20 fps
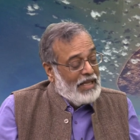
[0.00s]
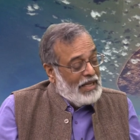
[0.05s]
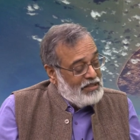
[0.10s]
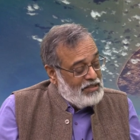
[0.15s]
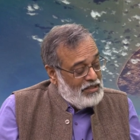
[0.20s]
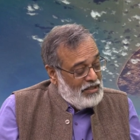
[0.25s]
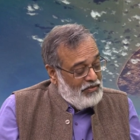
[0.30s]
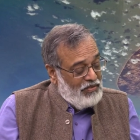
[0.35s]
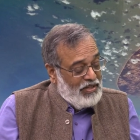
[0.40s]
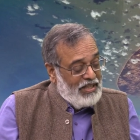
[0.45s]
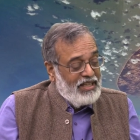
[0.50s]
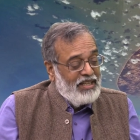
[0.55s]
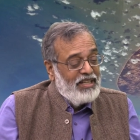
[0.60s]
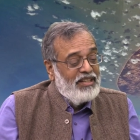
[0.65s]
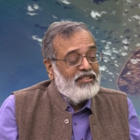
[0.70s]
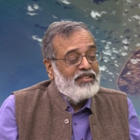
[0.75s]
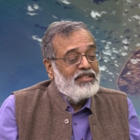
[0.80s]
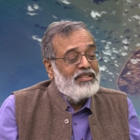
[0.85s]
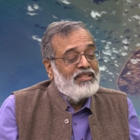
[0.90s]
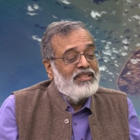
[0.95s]
Well, that's a very
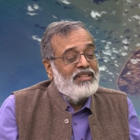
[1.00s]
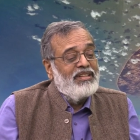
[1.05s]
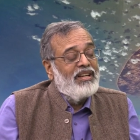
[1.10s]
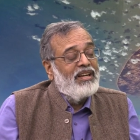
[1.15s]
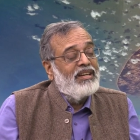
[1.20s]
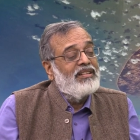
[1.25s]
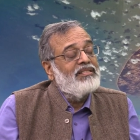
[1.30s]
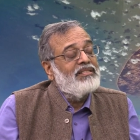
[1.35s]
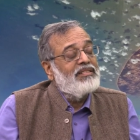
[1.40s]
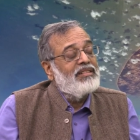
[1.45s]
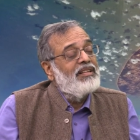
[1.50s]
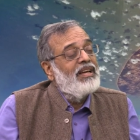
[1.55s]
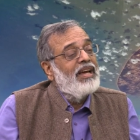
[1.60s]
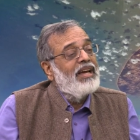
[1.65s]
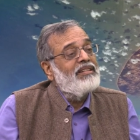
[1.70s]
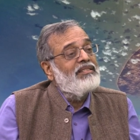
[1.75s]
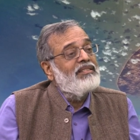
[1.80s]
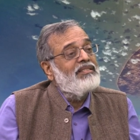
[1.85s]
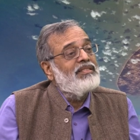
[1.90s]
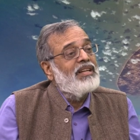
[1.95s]
interesting ex
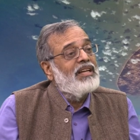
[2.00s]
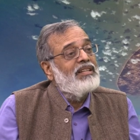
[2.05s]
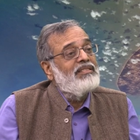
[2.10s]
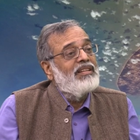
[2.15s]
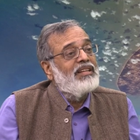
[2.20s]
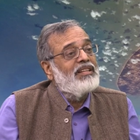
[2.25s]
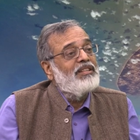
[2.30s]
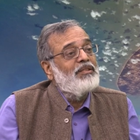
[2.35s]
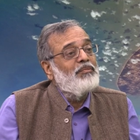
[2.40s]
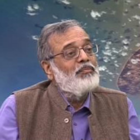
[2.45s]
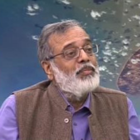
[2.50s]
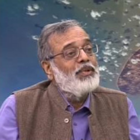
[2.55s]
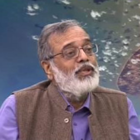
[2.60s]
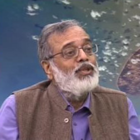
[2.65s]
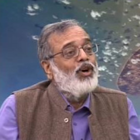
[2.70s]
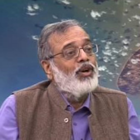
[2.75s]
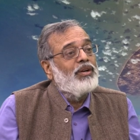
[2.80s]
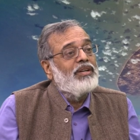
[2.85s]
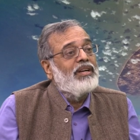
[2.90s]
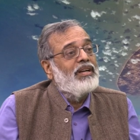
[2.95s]
exercise that
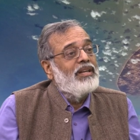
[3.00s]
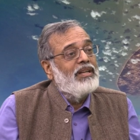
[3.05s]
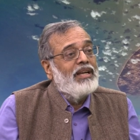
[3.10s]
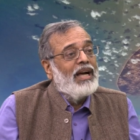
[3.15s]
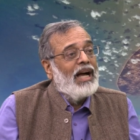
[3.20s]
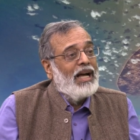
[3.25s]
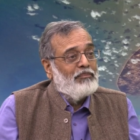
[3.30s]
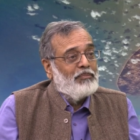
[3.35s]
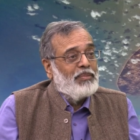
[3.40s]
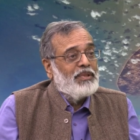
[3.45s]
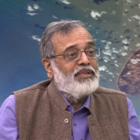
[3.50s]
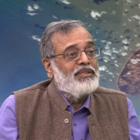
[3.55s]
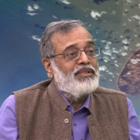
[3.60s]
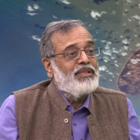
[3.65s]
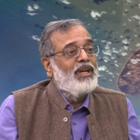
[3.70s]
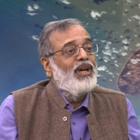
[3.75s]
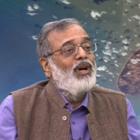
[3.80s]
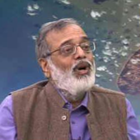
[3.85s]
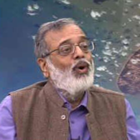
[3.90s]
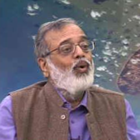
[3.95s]
periodically happens.
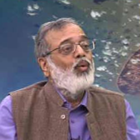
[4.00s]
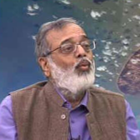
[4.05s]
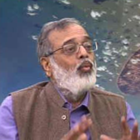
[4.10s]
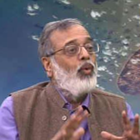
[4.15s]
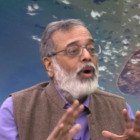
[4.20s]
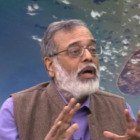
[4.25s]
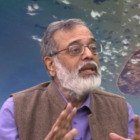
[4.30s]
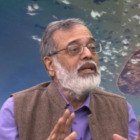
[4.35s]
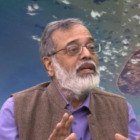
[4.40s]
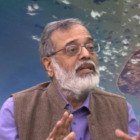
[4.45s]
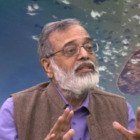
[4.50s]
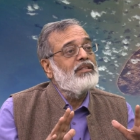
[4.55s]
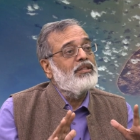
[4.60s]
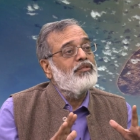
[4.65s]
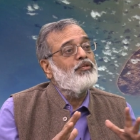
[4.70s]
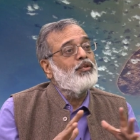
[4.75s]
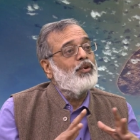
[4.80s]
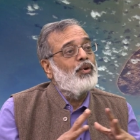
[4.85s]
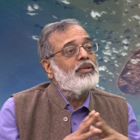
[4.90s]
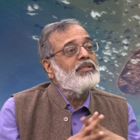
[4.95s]
One is,
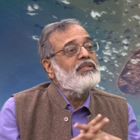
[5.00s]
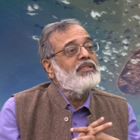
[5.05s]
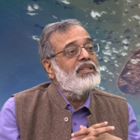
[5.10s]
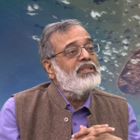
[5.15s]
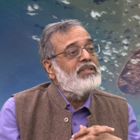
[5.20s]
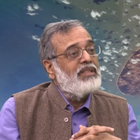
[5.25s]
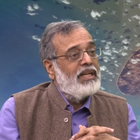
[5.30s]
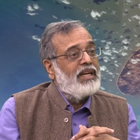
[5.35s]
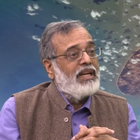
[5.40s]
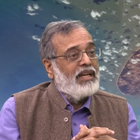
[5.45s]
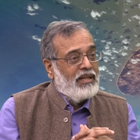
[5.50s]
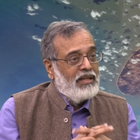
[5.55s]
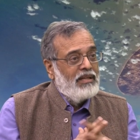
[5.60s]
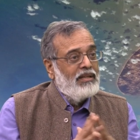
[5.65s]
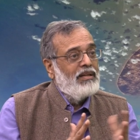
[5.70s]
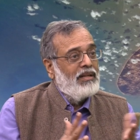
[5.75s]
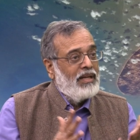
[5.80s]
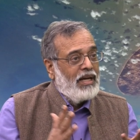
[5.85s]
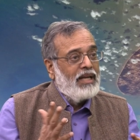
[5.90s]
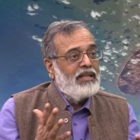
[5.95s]
of course, the say,
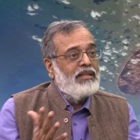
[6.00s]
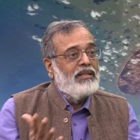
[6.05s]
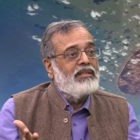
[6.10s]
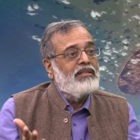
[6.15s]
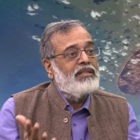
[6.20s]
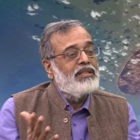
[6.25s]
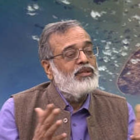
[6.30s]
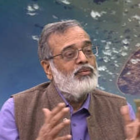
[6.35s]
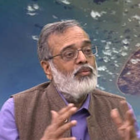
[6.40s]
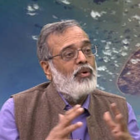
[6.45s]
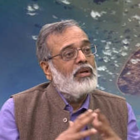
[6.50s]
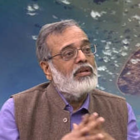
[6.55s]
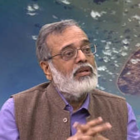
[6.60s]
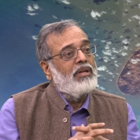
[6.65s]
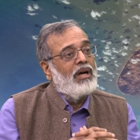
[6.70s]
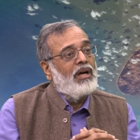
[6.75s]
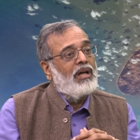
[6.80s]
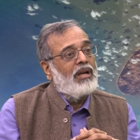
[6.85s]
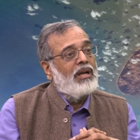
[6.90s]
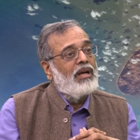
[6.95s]
and this is what
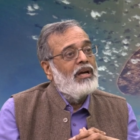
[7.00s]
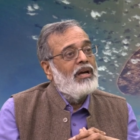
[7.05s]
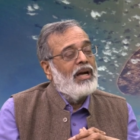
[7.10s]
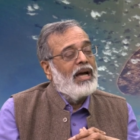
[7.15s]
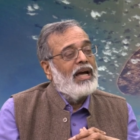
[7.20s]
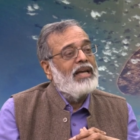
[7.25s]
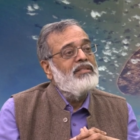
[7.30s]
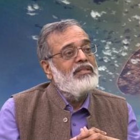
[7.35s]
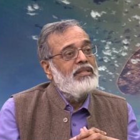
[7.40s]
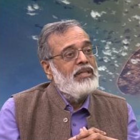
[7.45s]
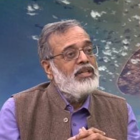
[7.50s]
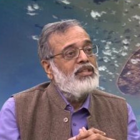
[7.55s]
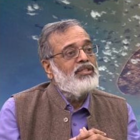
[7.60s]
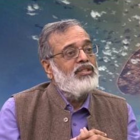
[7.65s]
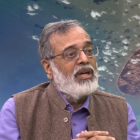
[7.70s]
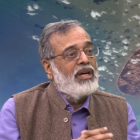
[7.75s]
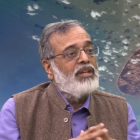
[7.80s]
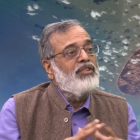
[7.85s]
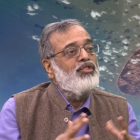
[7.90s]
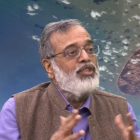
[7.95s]
our
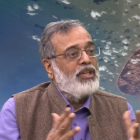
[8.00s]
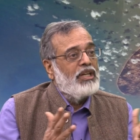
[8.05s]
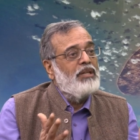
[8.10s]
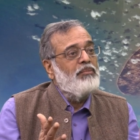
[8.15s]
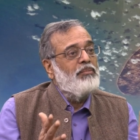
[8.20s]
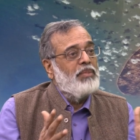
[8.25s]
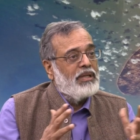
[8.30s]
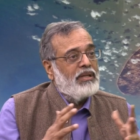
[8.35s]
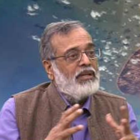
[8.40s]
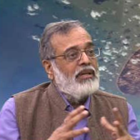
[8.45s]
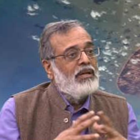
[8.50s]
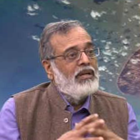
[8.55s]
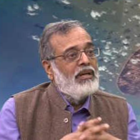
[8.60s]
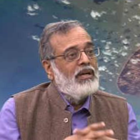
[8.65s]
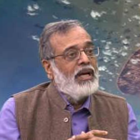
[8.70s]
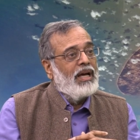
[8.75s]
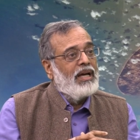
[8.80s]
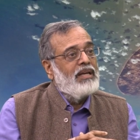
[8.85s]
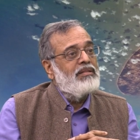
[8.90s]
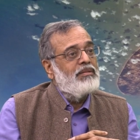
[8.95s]
ICHR chairman
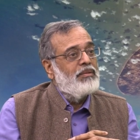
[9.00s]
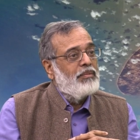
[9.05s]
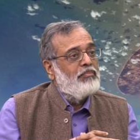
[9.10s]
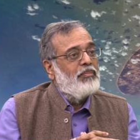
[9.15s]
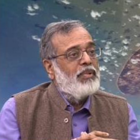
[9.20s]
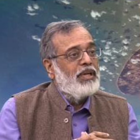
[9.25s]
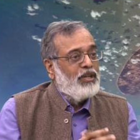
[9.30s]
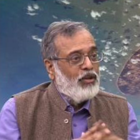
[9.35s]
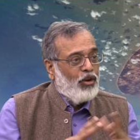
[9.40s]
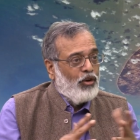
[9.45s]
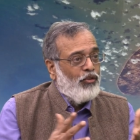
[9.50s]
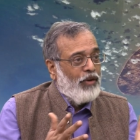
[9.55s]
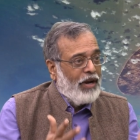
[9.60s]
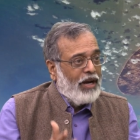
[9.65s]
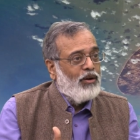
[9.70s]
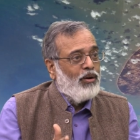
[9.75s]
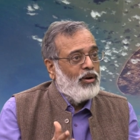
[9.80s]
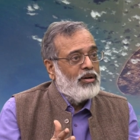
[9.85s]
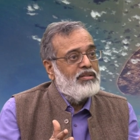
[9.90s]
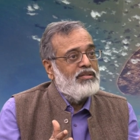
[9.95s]
has been on
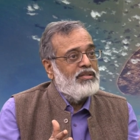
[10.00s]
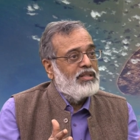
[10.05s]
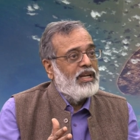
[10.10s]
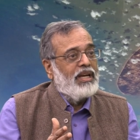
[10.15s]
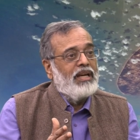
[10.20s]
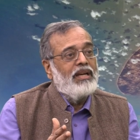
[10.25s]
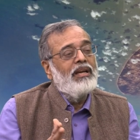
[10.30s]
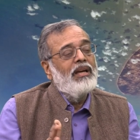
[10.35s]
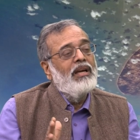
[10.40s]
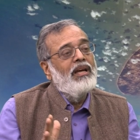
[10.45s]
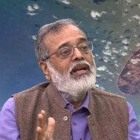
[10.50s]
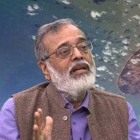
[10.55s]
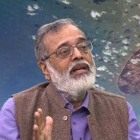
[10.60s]
record saying